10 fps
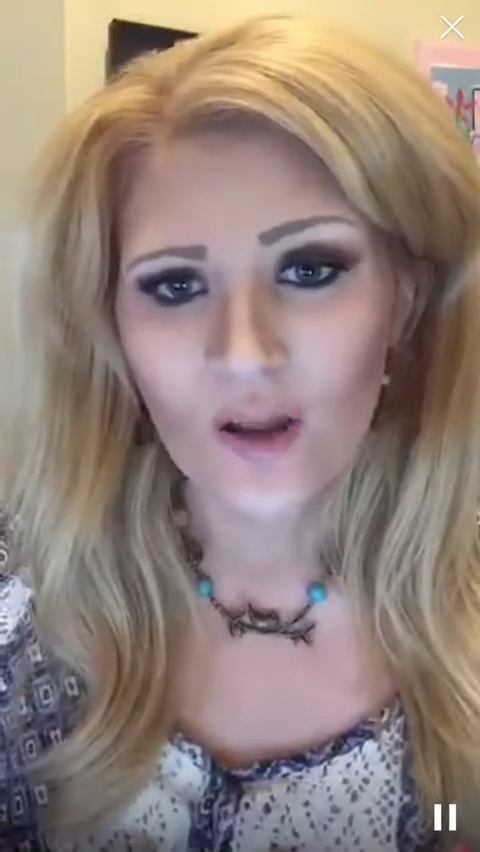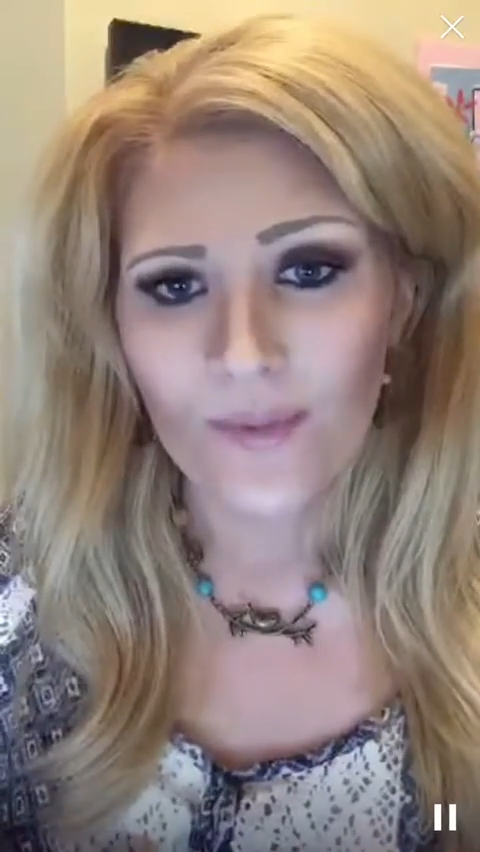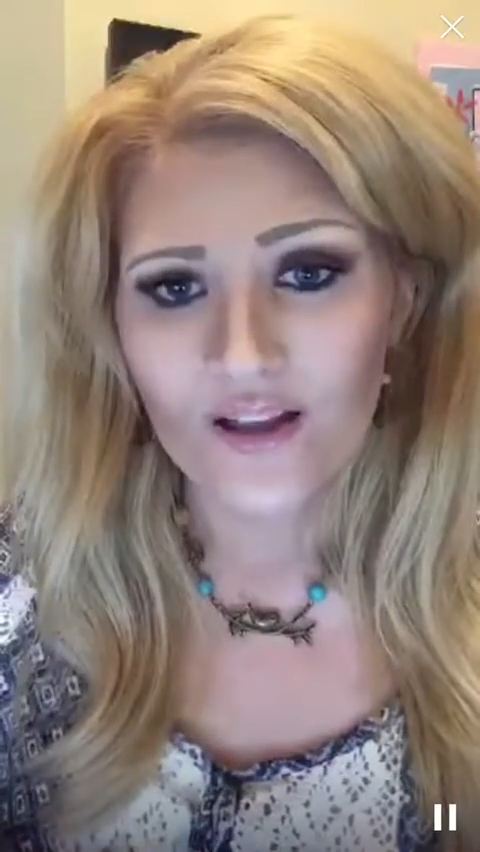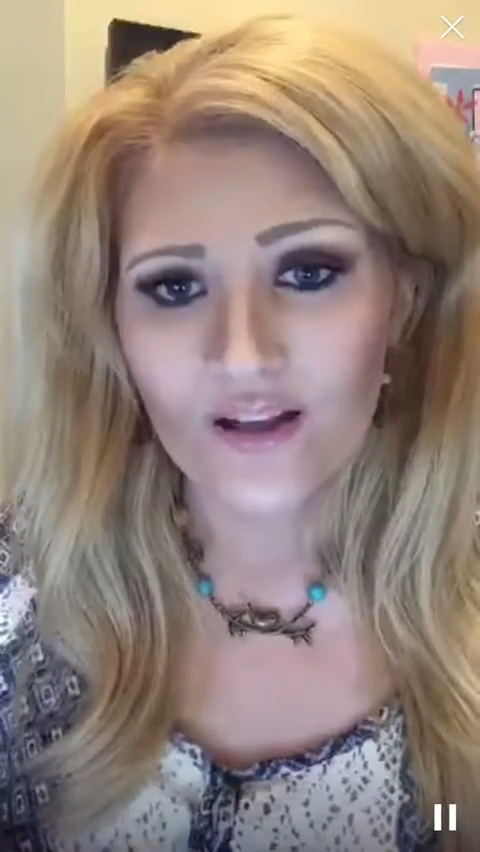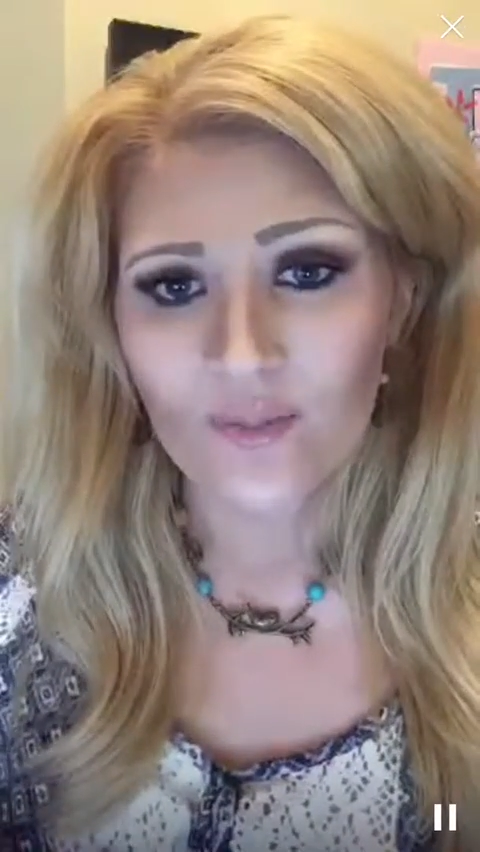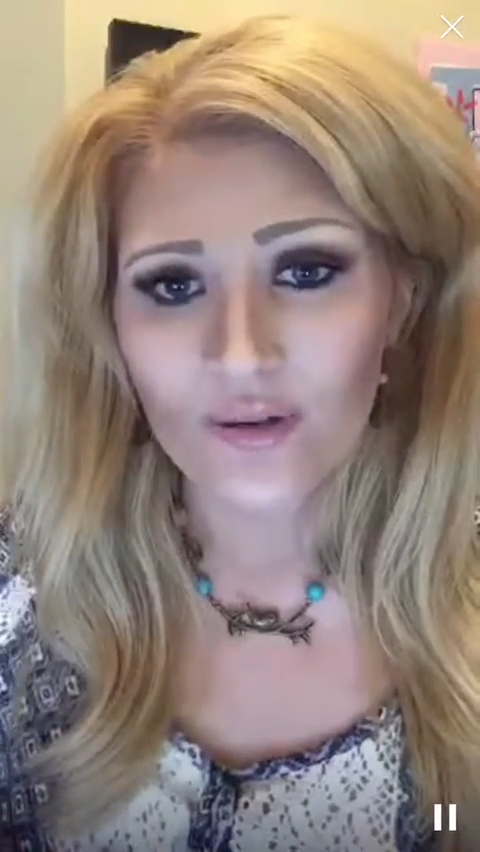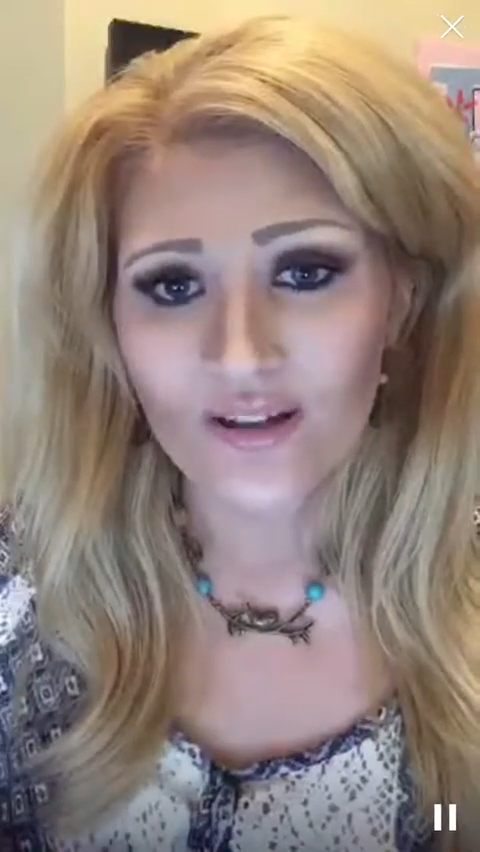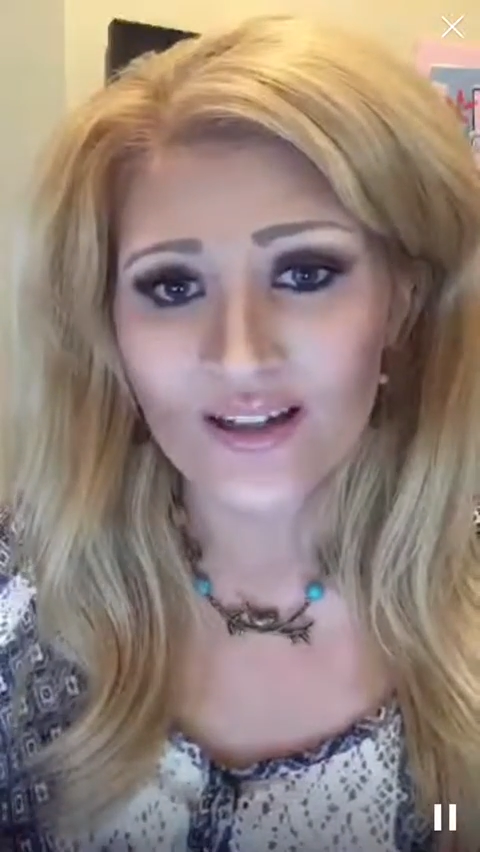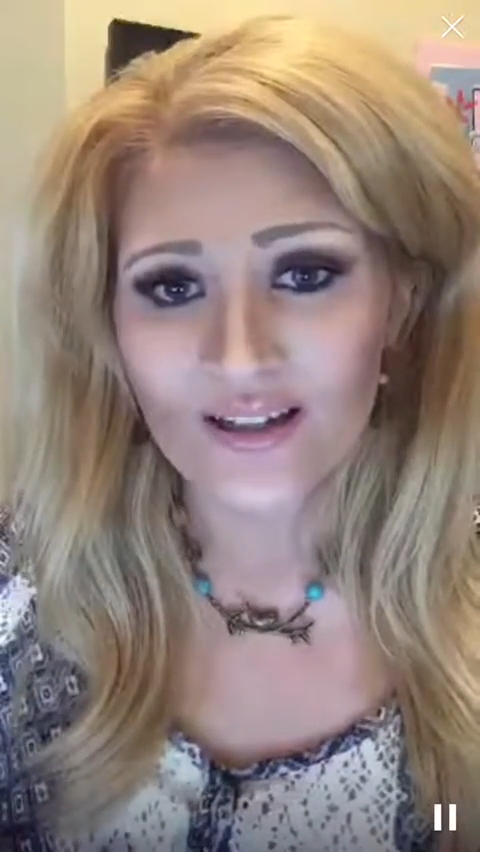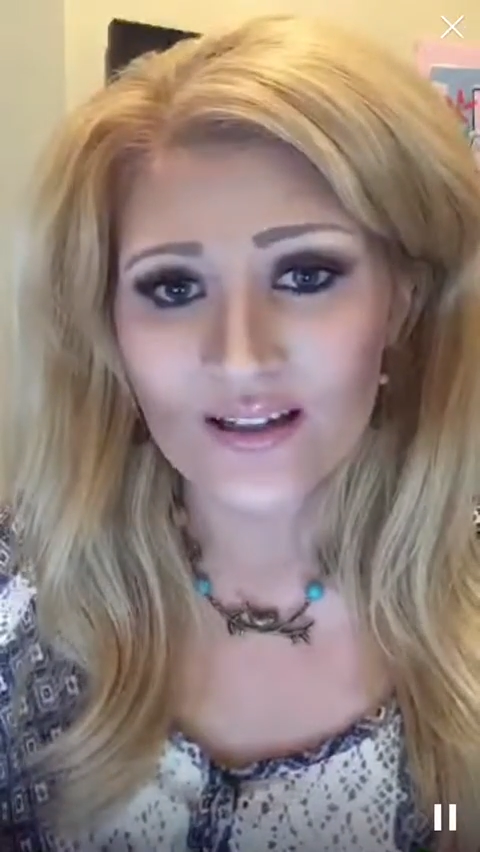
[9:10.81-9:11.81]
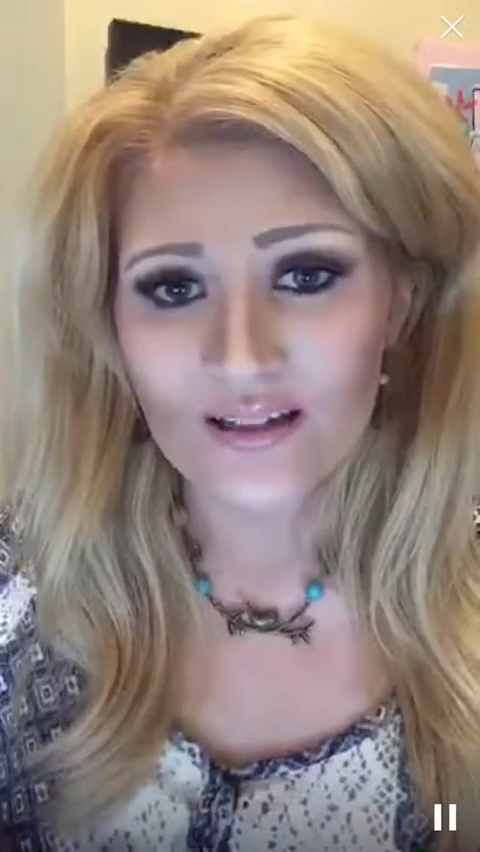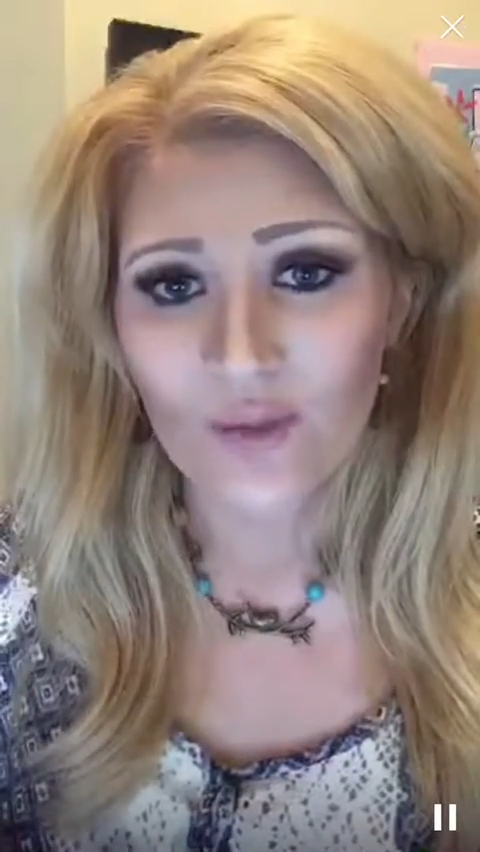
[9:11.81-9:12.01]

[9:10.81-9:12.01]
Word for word: opinion of politic